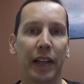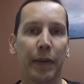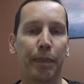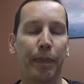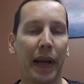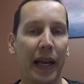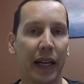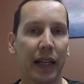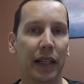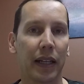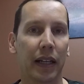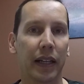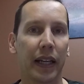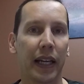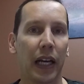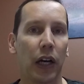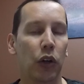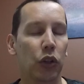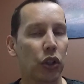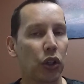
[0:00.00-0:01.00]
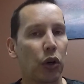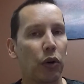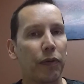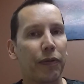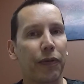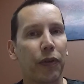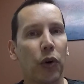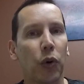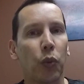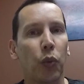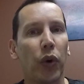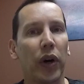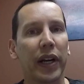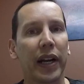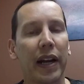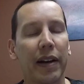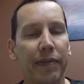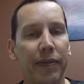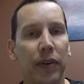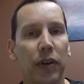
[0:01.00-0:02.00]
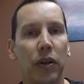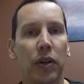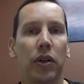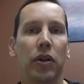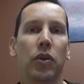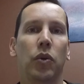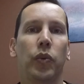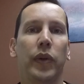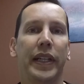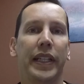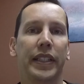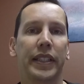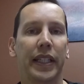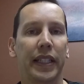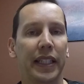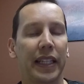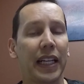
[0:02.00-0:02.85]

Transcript: a bank account for whatever reason,